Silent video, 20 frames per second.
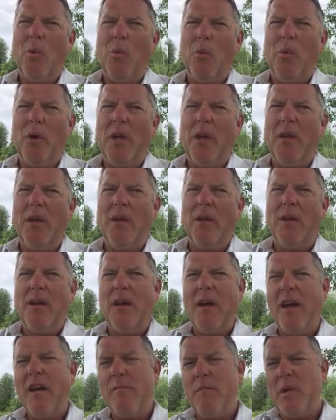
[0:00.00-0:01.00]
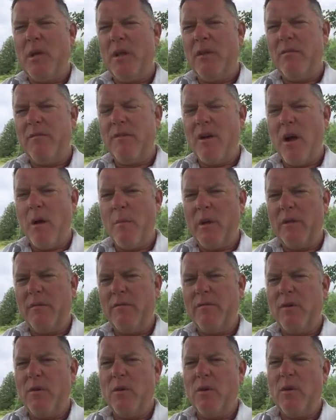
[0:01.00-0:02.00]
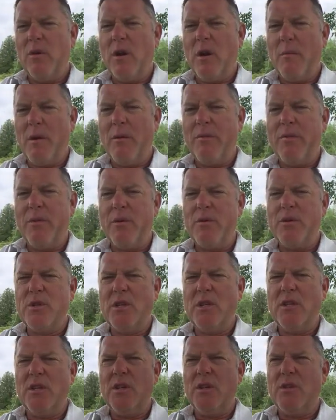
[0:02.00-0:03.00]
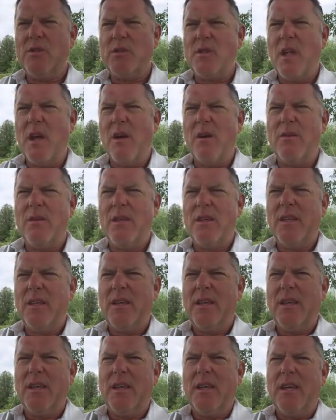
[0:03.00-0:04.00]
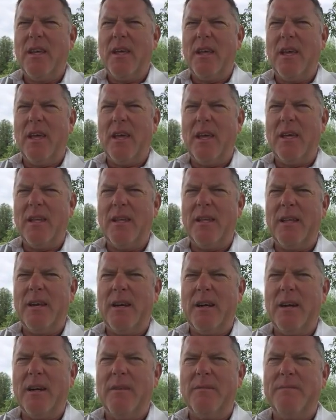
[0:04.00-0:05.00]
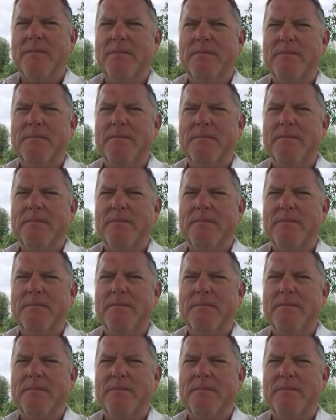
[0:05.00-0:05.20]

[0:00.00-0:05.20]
we have been in farming for about 13 years now. And, uh,